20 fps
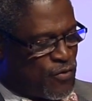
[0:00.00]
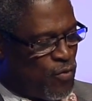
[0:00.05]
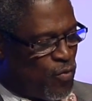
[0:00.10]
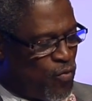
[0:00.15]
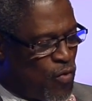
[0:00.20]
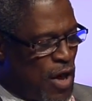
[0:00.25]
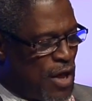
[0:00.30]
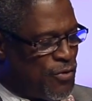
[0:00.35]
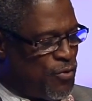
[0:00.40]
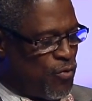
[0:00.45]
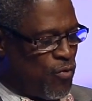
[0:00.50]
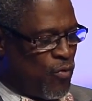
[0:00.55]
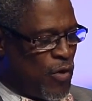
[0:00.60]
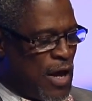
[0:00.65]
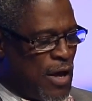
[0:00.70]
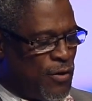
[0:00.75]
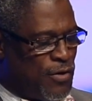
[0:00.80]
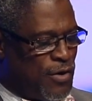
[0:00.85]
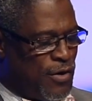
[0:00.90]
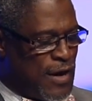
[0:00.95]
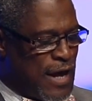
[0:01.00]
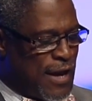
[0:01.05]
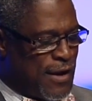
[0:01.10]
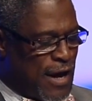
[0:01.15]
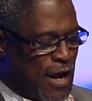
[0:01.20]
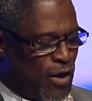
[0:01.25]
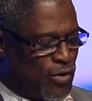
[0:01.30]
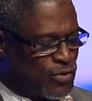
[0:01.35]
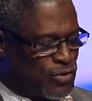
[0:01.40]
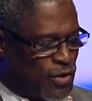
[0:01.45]
to wander around in that
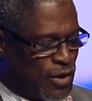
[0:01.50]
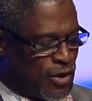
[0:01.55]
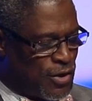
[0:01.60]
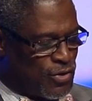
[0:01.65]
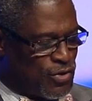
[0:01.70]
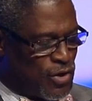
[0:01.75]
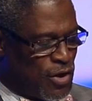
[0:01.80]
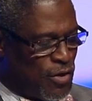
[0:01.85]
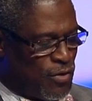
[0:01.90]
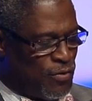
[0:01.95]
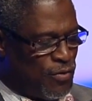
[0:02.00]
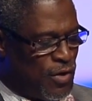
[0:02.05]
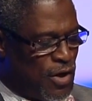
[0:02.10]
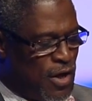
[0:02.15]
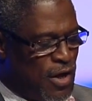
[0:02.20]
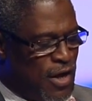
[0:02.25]
house on his own.